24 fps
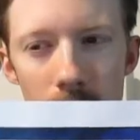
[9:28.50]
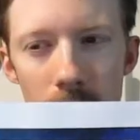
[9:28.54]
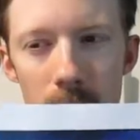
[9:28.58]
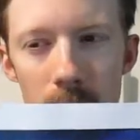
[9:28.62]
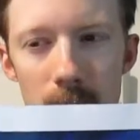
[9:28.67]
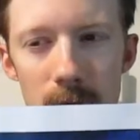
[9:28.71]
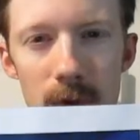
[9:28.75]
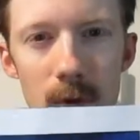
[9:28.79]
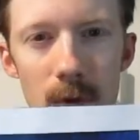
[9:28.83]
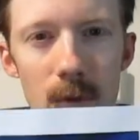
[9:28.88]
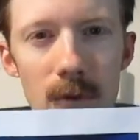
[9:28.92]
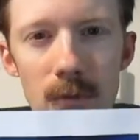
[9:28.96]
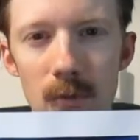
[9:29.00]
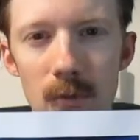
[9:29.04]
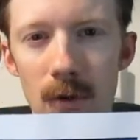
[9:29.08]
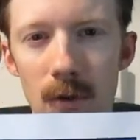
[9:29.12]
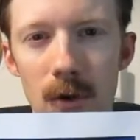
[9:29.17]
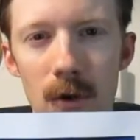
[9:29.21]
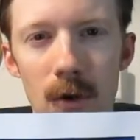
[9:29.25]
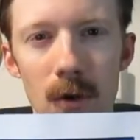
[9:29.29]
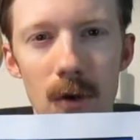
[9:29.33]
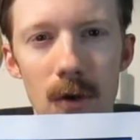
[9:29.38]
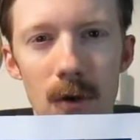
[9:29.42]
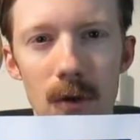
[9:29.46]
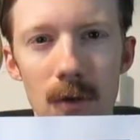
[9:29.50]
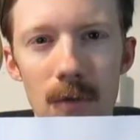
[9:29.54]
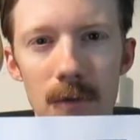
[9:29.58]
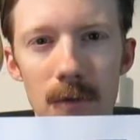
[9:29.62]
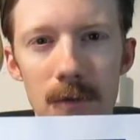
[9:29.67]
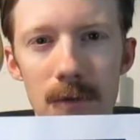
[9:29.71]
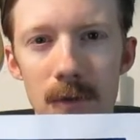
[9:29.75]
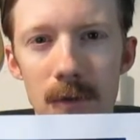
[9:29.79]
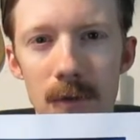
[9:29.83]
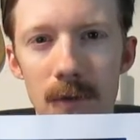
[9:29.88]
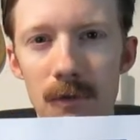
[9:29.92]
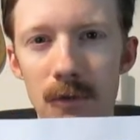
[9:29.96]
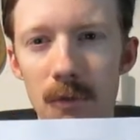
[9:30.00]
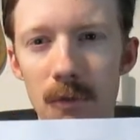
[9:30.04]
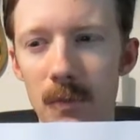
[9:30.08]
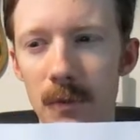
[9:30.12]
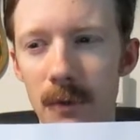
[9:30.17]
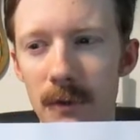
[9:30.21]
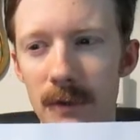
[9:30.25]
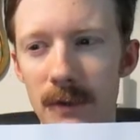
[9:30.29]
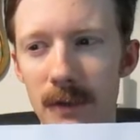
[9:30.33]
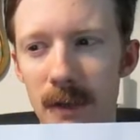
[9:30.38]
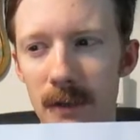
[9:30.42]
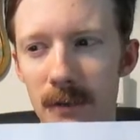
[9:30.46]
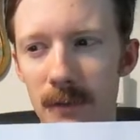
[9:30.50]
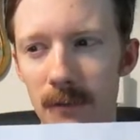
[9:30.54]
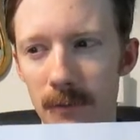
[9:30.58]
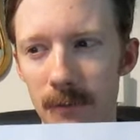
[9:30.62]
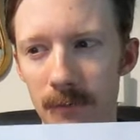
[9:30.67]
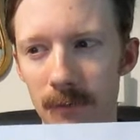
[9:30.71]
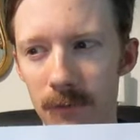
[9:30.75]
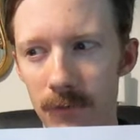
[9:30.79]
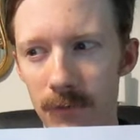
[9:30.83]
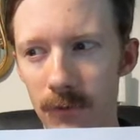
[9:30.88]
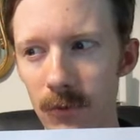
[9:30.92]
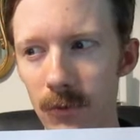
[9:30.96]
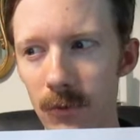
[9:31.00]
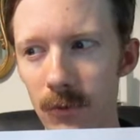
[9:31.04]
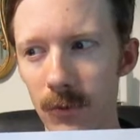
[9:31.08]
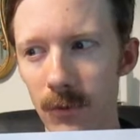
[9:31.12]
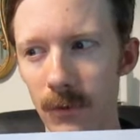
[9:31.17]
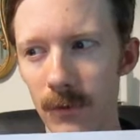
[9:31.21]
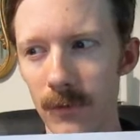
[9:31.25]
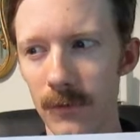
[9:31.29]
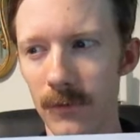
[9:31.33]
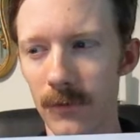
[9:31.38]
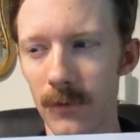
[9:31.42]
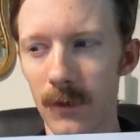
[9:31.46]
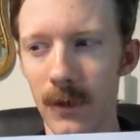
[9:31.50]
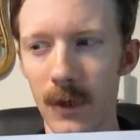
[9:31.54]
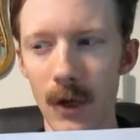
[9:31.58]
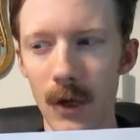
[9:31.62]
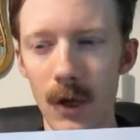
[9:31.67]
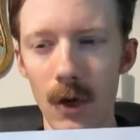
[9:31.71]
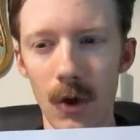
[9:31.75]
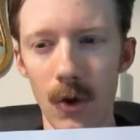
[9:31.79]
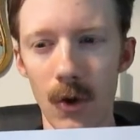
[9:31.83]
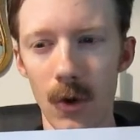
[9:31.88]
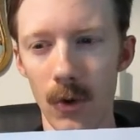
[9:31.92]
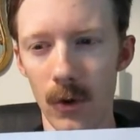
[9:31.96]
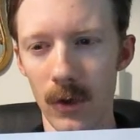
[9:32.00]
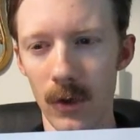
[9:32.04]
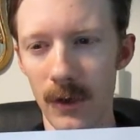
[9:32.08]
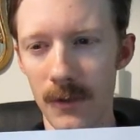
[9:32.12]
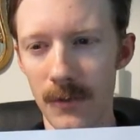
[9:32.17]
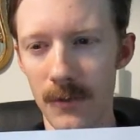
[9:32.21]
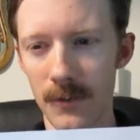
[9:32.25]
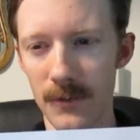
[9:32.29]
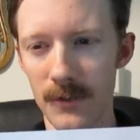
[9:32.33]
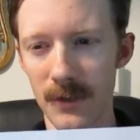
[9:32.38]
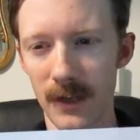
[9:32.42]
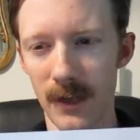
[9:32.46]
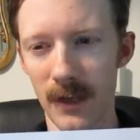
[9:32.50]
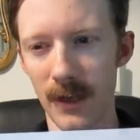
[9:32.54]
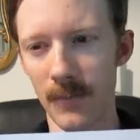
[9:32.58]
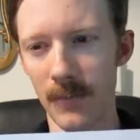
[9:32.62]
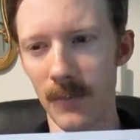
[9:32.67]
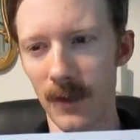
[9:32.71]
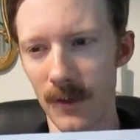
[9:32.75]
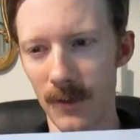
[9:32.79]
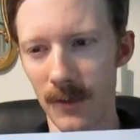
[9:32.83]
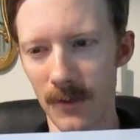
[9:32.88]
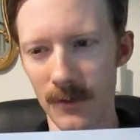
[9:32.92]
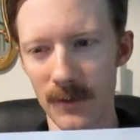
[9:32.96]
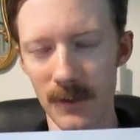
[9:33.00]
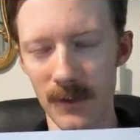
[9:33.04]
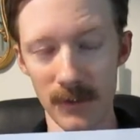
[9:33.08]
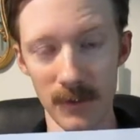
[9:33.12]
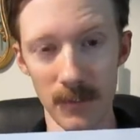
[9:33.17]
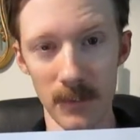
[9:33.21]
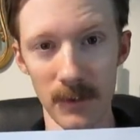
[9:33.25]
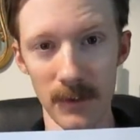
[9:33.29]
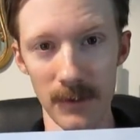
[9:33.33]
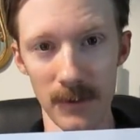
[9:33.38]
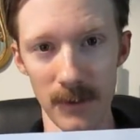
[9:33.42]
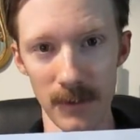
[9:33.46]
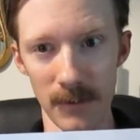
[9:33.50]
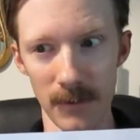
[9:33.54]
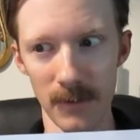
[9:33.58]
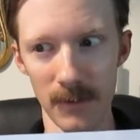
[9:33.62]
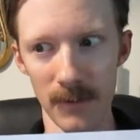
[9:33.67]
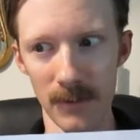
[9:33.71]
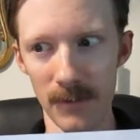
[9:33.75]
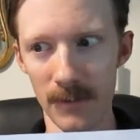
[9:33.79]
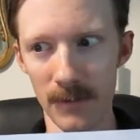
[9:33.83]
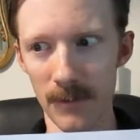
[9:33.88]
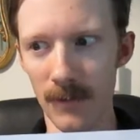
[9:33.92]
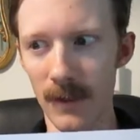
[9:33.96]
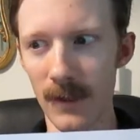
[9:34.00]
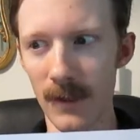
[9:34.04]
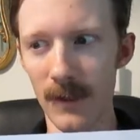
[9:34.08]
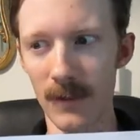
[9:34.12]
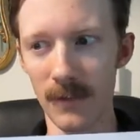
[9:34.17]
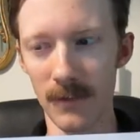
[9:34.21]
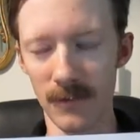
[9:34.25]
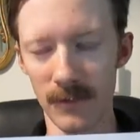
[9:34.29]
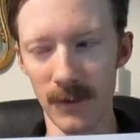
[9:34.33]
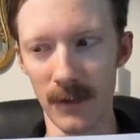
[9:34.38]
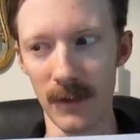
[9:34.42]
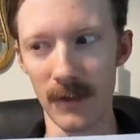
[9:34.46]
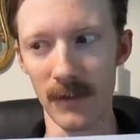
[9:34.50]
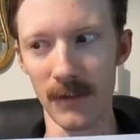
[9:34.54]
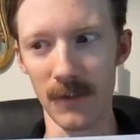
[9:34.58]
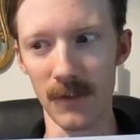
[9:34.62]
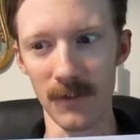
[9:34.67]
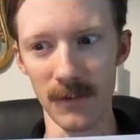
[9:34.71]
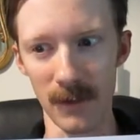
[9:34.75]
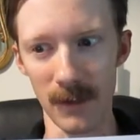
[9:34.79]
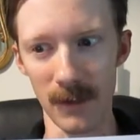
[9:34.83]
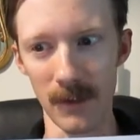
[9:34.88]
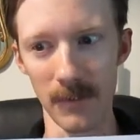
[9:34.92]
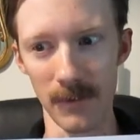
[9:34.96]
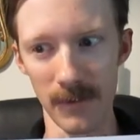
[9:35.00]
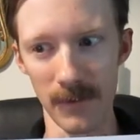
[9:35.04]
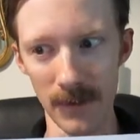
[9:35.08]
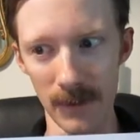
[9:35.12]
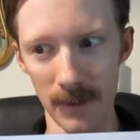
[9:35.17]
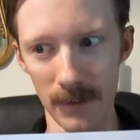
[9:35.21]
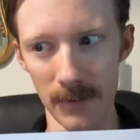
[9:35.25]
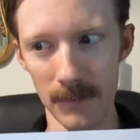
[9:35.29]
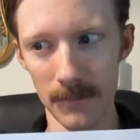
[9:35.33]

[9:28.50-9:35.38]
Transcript: no one recalls the superintendent of schools or other time-honored disciplinarians saying the same thing.